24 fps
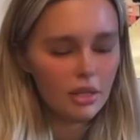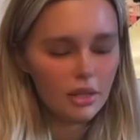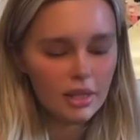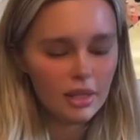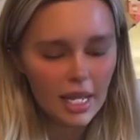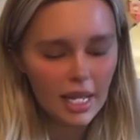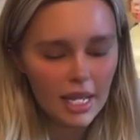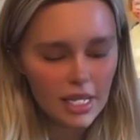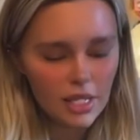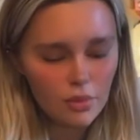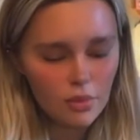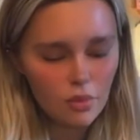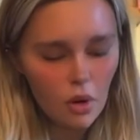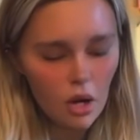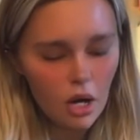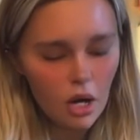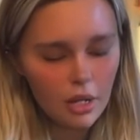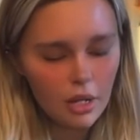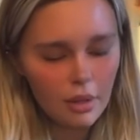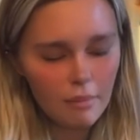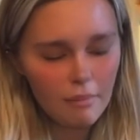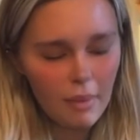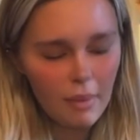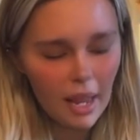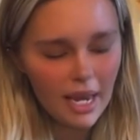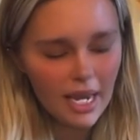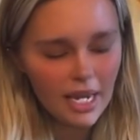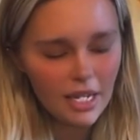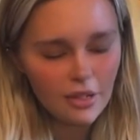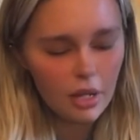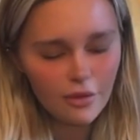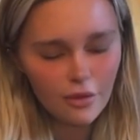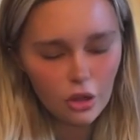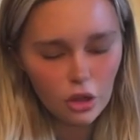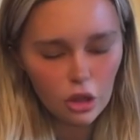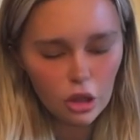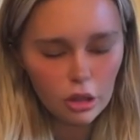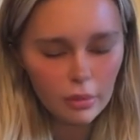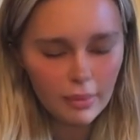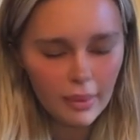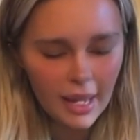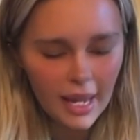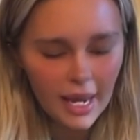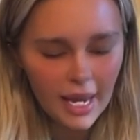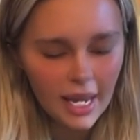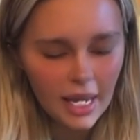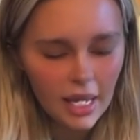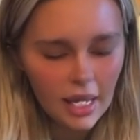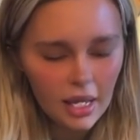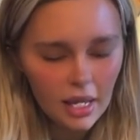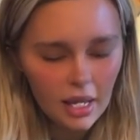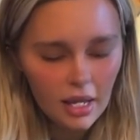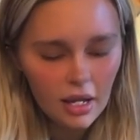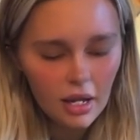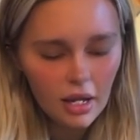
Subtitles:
Got this one made for me